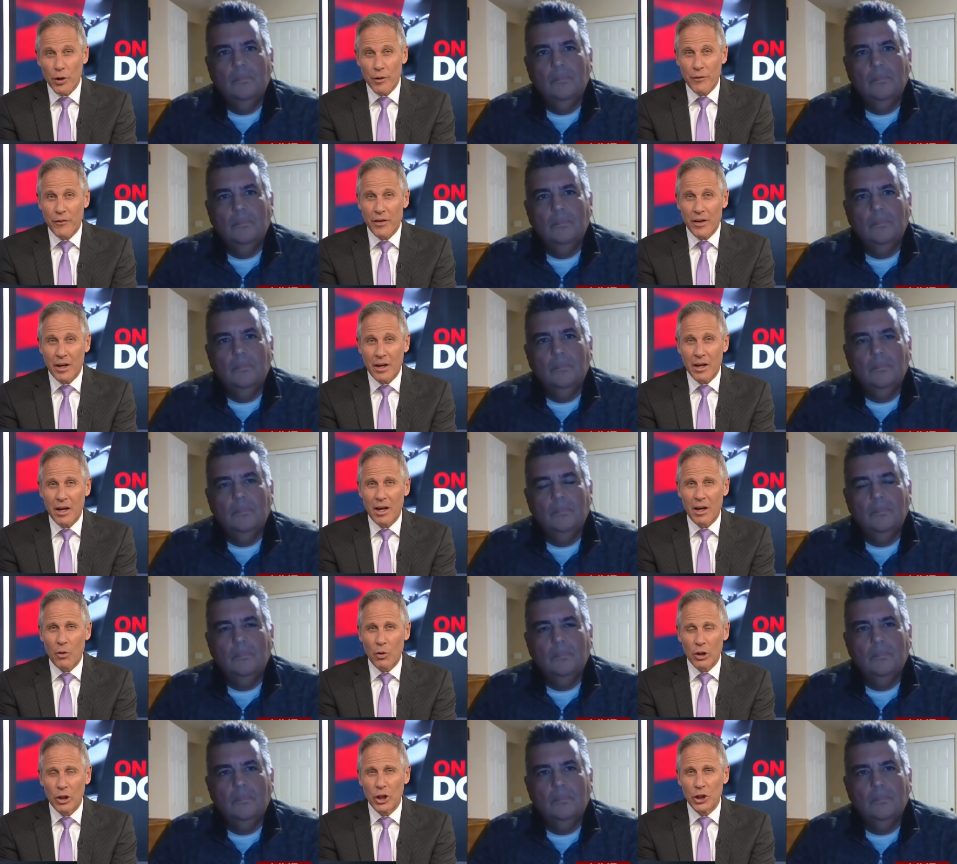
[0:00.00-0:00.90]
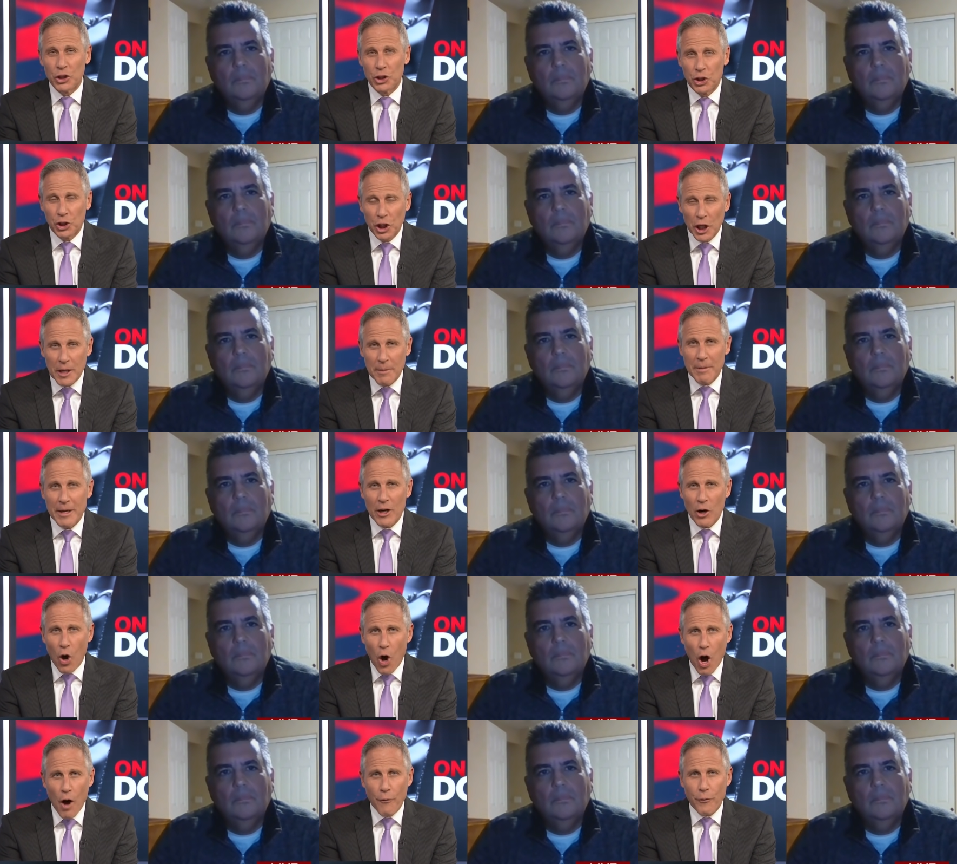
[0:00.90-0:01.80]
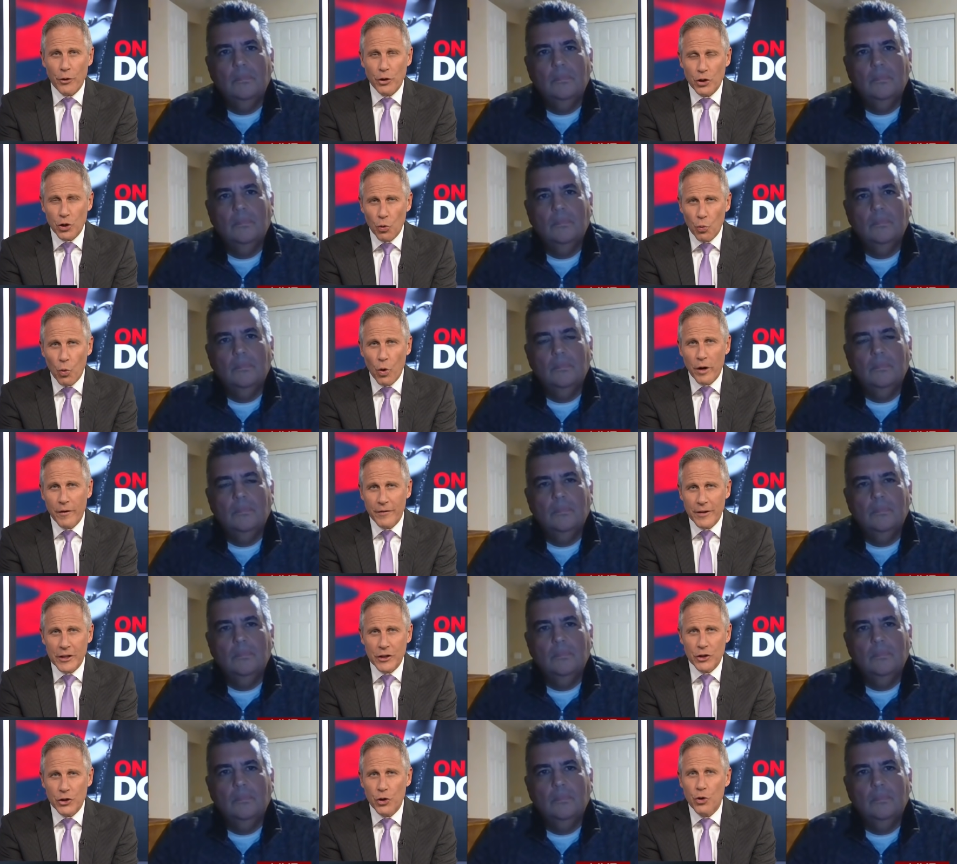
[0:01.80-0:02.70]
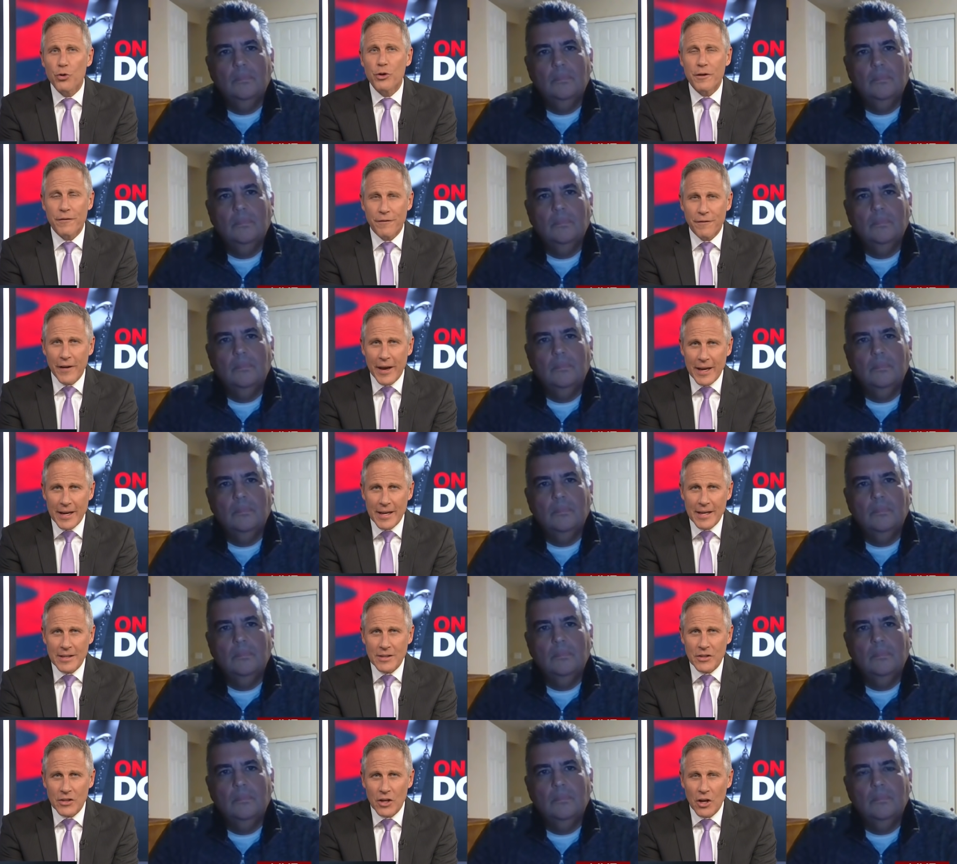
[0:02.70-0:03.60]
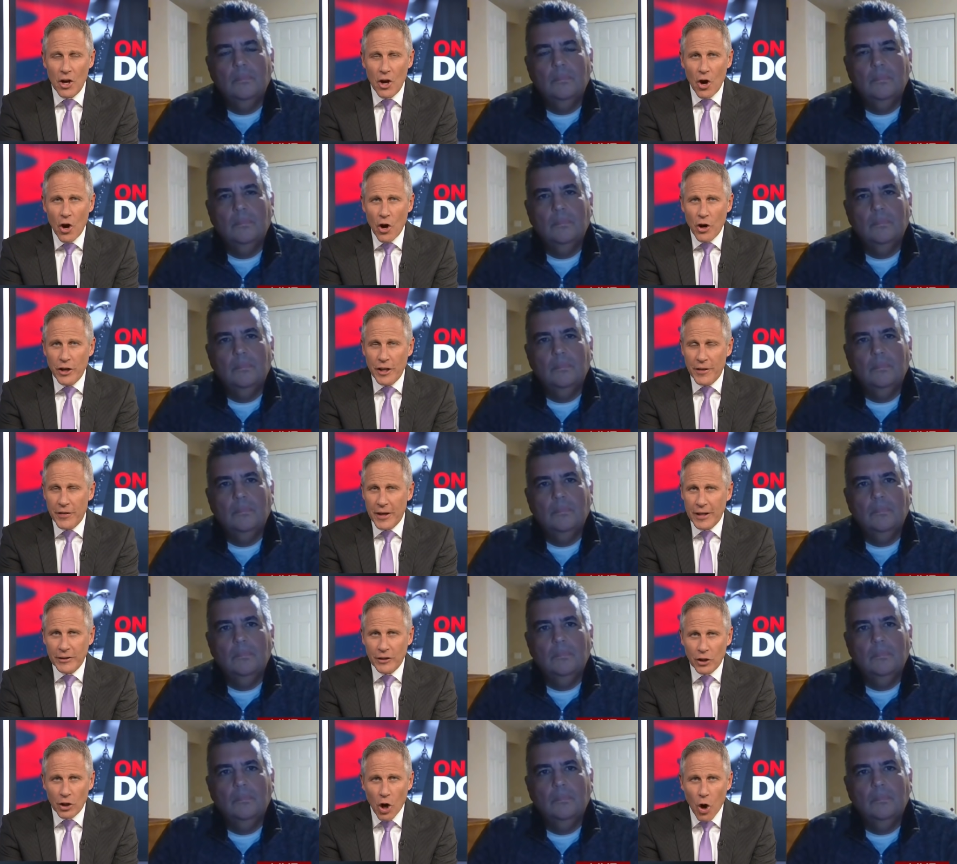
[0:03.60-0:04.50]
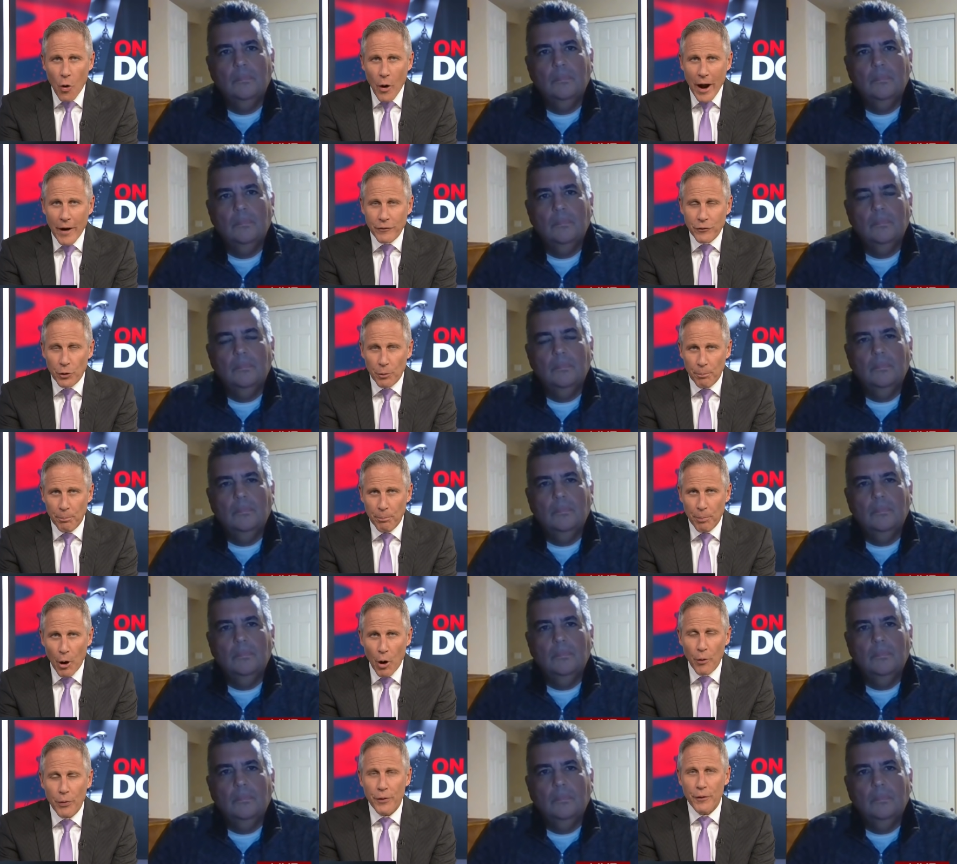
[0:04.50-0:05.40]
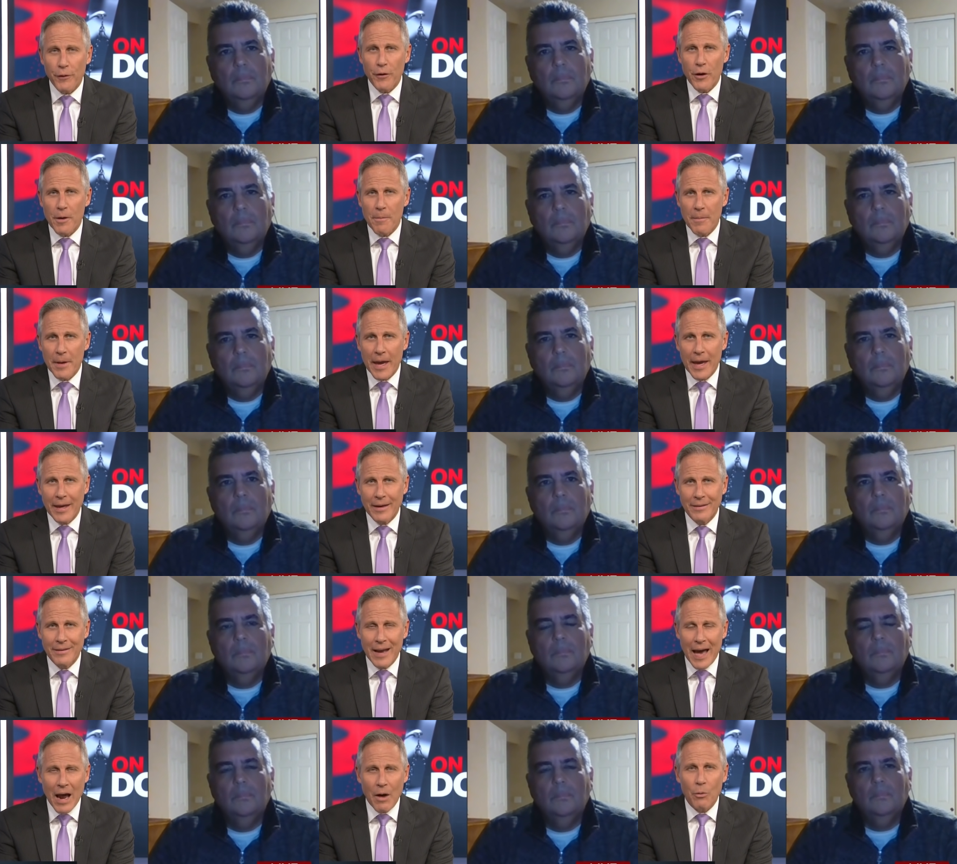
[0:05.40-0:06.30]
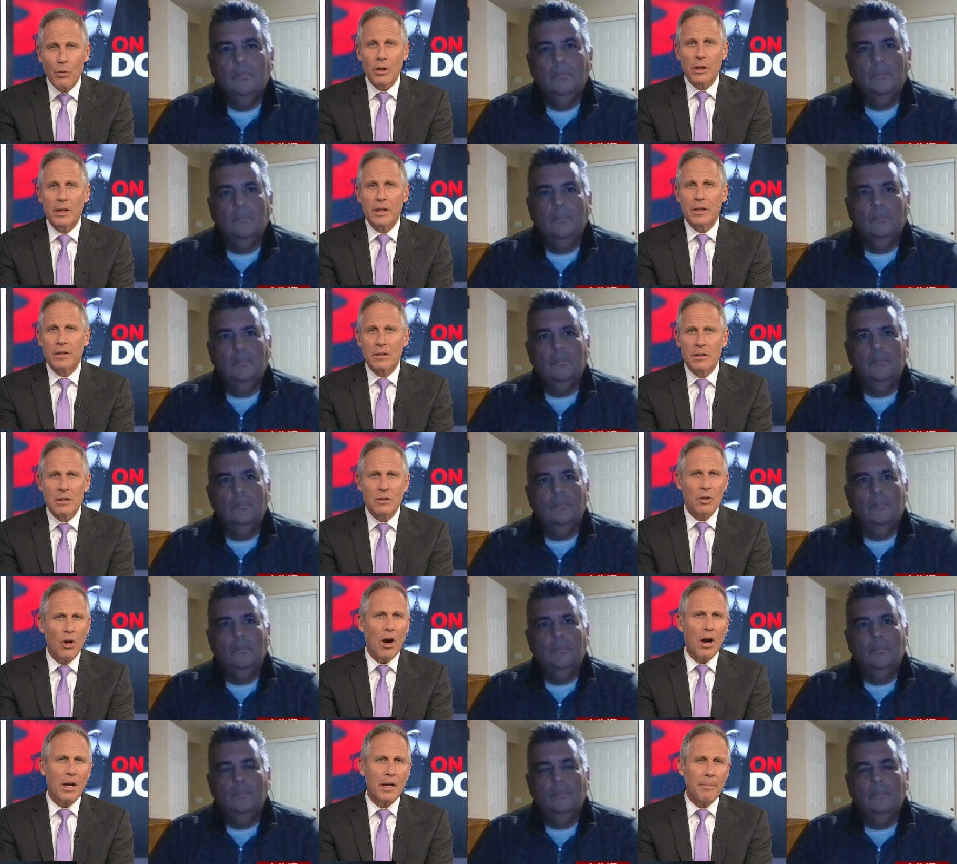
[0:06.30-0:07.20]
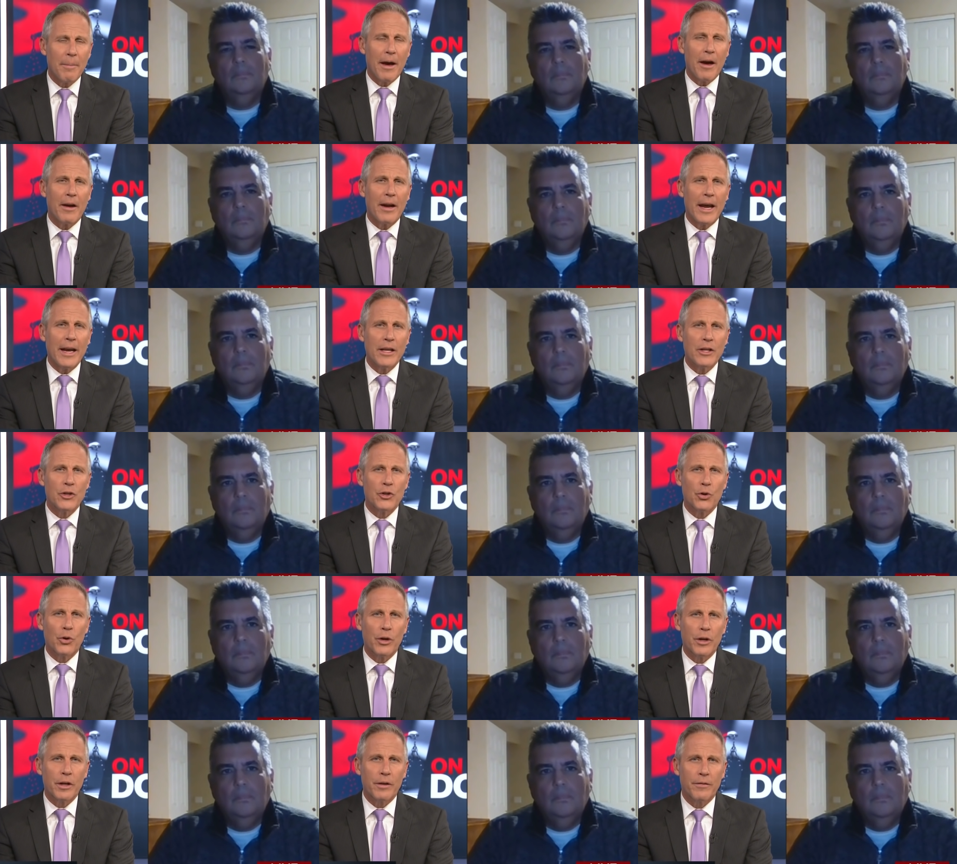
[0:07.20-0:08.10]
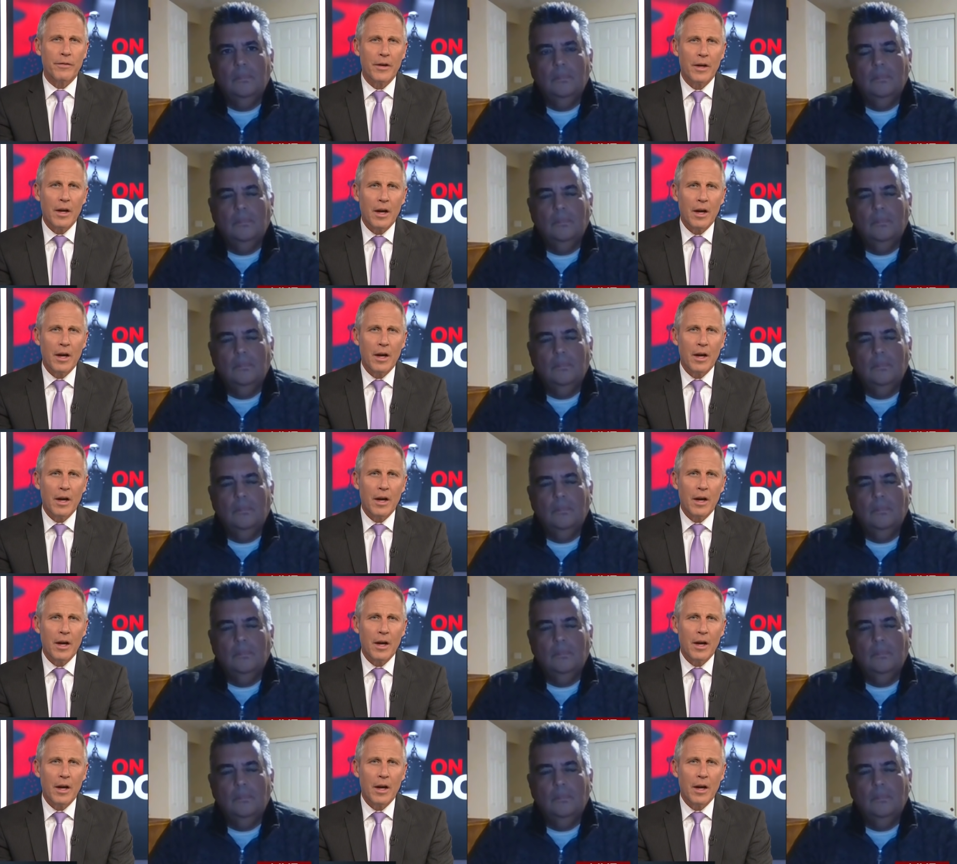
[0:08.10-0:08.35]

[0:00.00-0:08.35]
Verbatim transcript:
Speaker 1: of a, a legitimate offer to one of these two defendants? Do you think they'll go after both of them and not really talk about any sort of